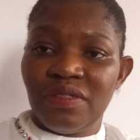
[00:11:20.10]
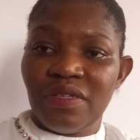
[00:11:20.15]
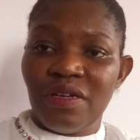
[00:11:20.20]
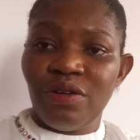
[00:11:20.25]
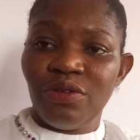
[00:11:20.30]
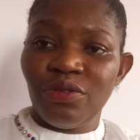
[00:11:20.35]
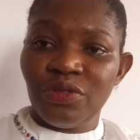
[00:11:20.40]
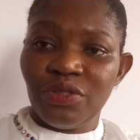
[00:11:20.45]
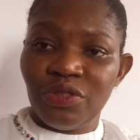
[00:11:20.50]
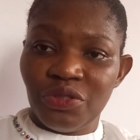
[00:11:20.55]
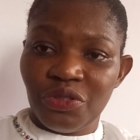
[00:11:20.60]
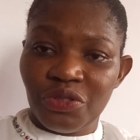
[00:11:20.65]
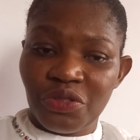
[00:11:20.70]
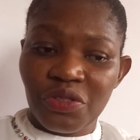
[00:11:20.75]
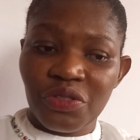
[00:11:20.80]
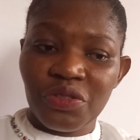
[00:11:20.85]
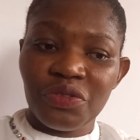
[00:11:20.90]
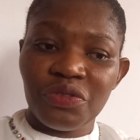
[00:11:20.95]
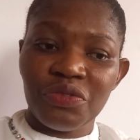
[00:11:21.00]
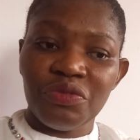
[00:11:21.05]
Health
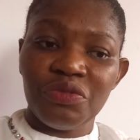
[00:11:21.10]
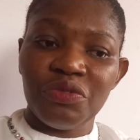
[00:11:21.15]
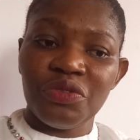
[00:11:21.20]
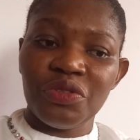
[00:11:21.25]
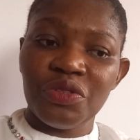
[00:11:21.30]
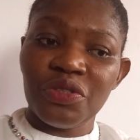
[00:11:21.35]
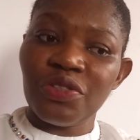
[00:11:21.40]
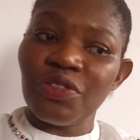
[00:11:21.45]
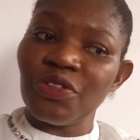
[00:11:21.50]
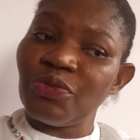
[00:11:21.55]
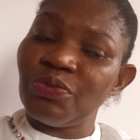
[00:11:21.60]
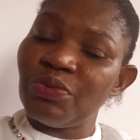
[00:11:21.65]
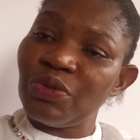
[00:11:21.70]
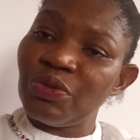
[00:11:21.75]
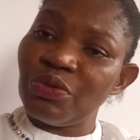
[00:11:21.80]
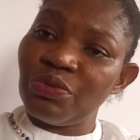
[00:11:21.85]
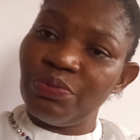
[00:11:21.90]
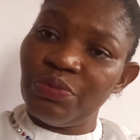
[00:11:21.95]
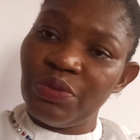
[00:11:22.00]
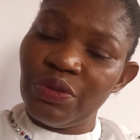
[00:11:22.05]
insurance reduces
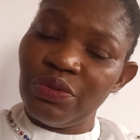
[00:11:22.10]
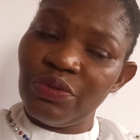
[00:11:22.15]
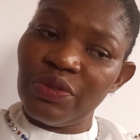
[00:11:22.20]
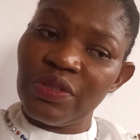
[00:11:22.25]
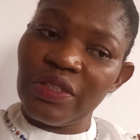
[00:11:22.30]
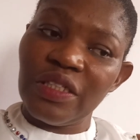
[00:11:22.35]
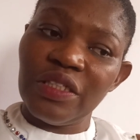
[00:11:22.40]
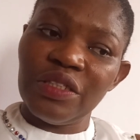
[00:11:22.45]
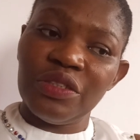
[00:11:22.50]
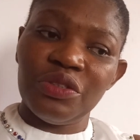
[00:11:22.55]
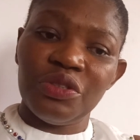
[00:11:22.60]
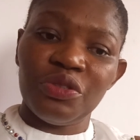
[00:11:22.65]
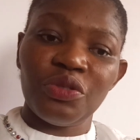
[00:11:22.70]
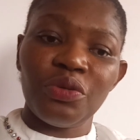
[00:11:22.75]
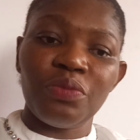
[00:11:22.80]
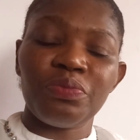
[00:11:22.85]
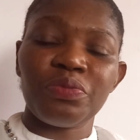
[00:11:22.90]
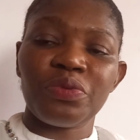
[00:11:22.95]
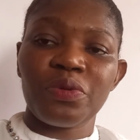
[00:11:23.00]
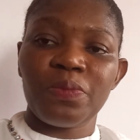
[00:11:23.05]
hospital bills and
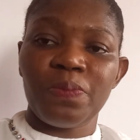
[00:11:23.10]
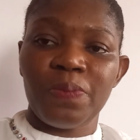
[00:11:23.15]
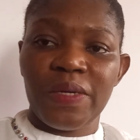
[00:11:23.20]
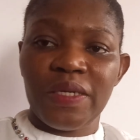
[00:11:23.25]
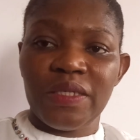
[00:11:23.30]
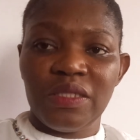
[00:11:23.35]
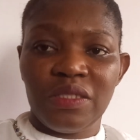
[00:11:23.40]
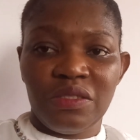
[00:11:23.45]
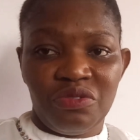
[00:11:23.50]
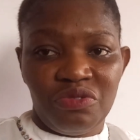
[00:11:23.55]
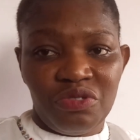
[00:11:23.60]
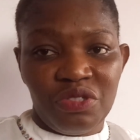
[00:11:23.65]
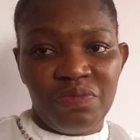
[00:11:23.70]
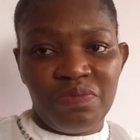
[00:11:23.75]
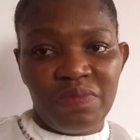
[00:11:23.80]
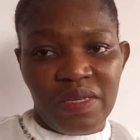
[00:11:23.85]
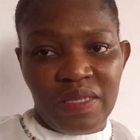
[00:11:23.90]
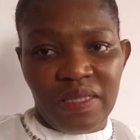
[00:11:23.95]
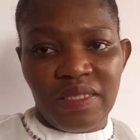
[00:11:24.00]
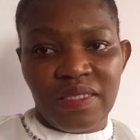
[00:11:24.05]
ensure proper
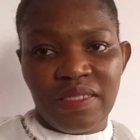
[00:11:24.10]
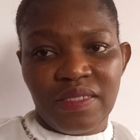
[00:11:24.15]
treatment.